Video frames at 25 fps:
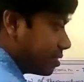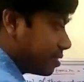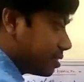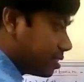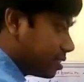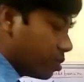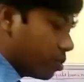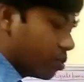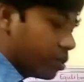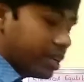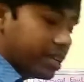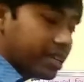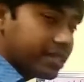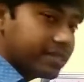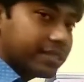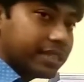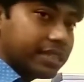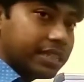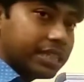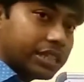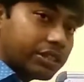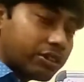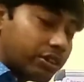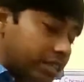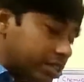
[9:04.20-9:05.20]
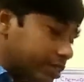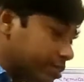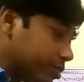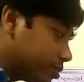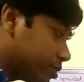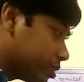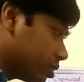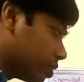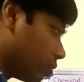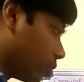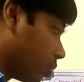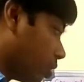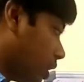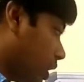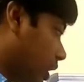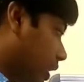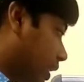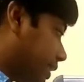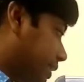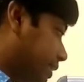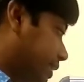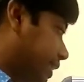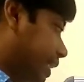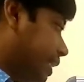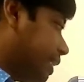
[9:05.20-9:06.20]
than 0, less than equal to 0,
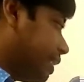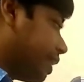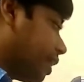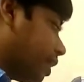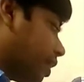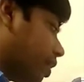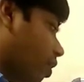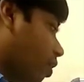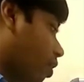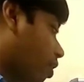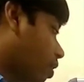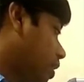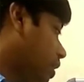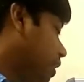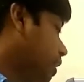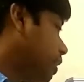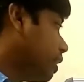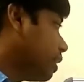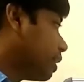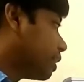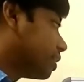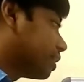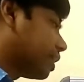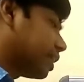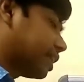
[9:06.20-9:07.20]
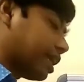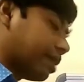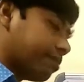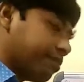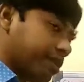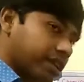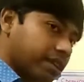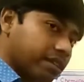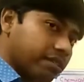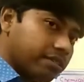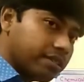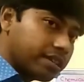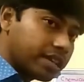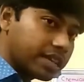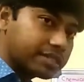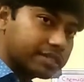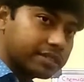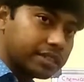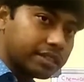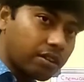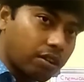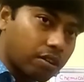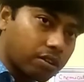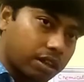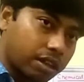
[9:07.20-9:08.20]
then only the chemical
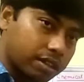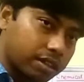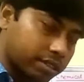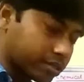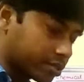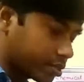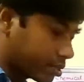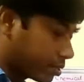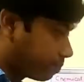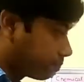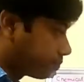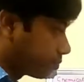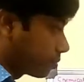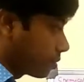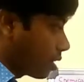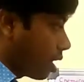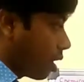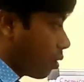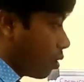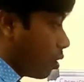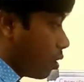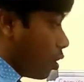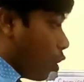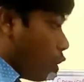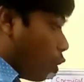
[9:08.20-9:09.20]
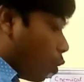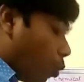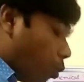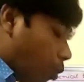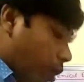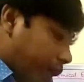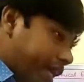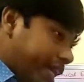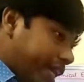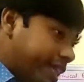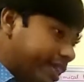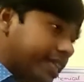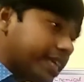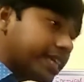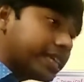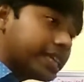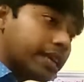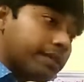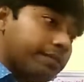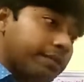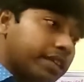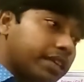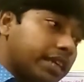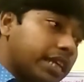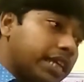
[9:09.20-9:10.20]
reaction occurs. Now, when the
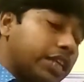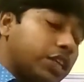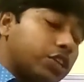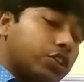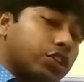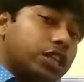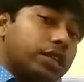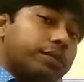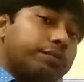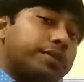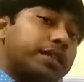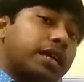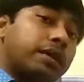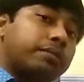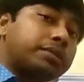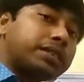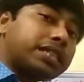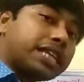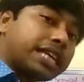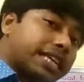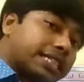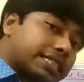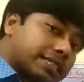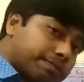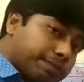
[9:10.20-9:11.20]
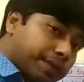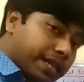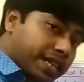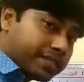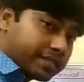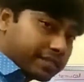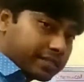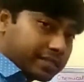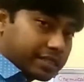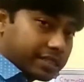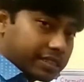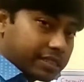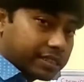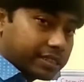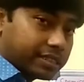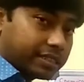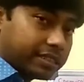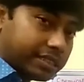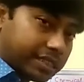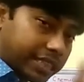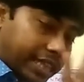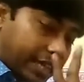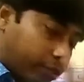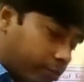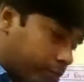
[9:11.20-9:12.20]
chemical equilibrium takes place,
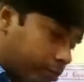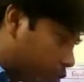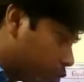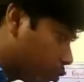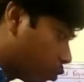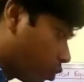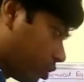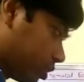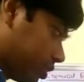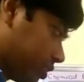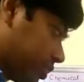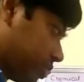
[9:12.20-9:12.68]
there are two